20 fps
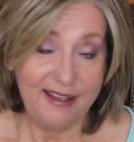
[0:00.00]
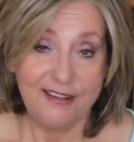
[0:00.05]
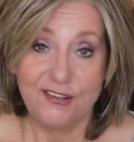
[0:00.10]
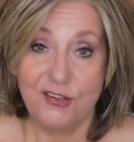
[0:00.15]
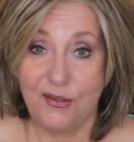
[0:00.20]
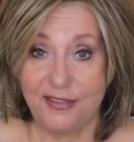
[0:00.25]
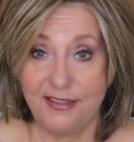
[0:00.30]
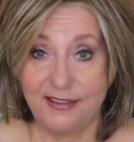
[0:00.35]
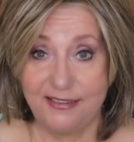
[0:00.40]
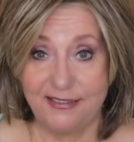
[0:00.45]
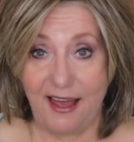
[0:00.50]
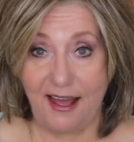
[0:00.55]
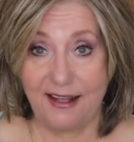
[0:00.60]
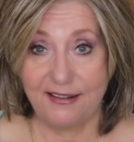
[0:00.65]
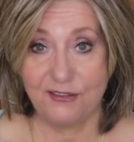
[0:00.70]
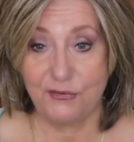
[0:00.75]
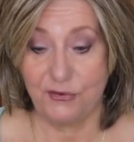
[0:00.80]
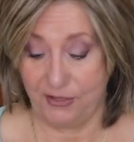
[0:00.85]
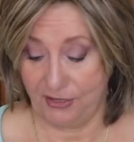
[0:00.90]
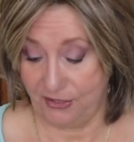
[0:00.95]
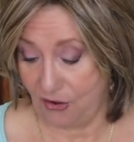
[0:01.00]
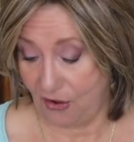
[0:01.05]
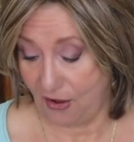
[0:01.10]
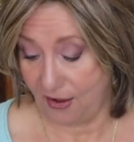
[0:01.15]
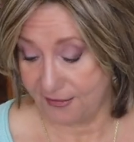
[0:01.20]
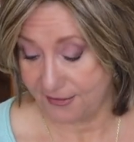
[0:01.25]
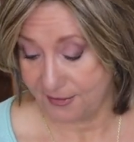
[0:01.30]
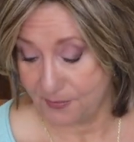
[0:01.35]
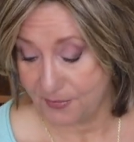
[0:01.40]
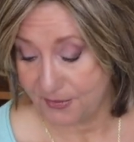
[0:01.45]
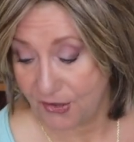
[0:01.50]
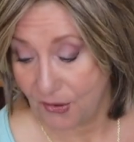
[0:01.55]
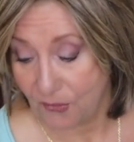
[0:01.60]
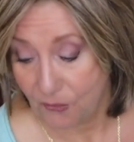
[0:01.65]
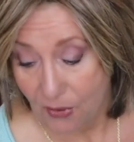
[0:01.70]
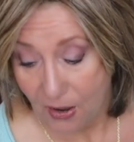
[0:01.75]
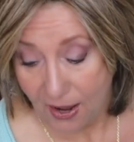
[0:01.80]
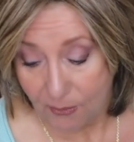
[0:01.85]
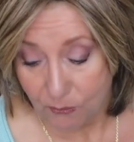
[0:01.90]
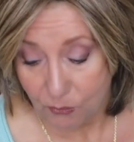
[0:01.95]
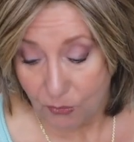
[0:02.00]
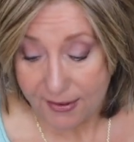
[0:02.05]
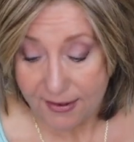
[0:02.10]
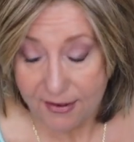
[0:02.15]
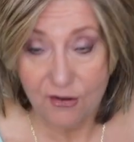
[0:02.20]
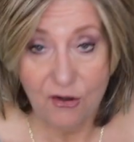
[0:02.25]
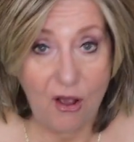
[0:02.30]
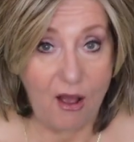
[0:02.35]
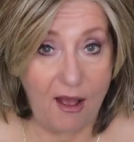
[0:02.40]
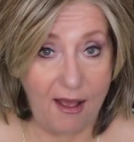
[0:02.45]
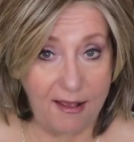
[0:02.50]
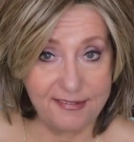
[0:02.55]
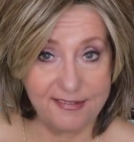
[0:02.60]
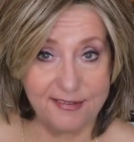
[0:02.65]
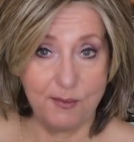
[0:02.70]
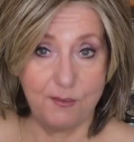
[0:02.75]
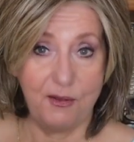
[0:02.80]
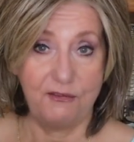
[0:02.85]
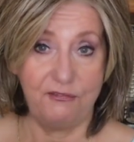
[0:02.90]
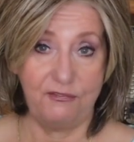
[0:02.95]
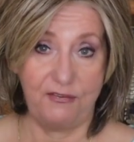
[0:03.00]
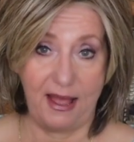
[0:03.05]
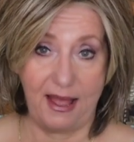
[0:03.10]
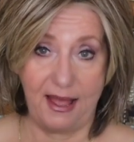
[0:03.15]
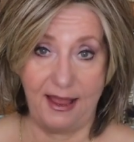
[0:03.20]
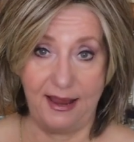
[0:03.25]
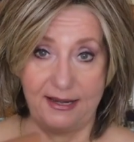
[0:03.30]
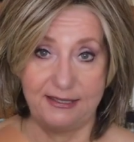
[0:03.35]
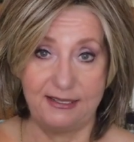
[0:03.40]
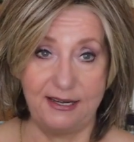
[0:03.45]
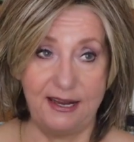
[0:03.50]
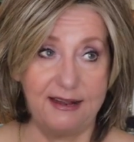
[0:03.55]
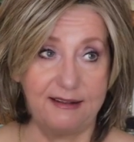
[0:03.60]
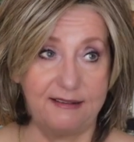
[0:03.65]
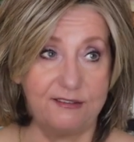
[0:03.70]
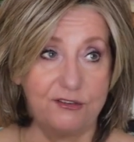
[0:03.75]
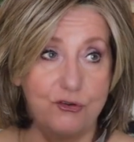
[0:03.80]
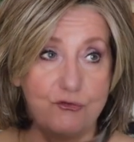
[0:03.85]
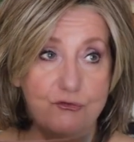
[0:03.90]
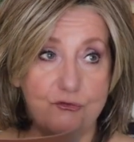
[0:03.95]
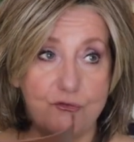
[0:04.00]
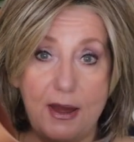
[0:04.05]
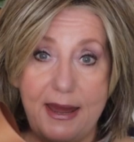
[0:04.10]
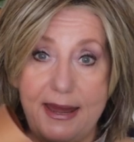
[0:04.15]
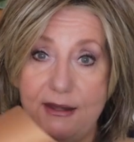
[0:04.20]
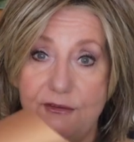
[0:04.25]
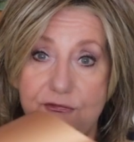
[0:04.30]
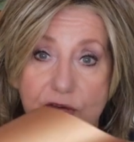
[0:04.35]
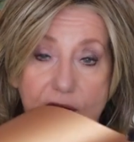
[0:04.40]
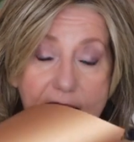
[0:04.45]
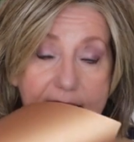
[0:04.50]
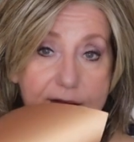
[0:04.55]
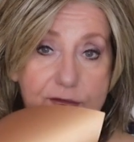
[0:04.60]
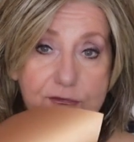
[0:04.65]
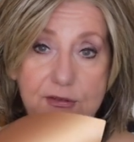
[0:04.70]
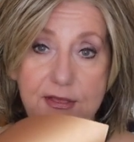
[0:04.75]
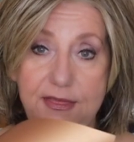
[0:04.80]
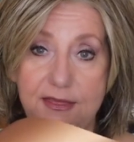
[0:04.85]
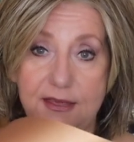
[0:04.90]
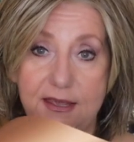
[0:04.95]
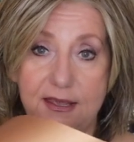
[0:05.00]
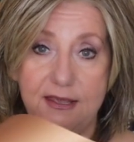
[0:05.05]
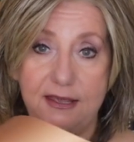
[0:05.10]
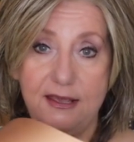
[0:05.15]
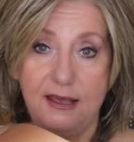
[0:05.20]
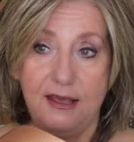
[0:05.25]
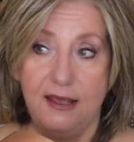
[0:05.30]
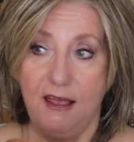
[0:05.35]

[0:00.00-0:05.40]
So I think that's really awesome. So uh, what an awesome find. It's great for everything,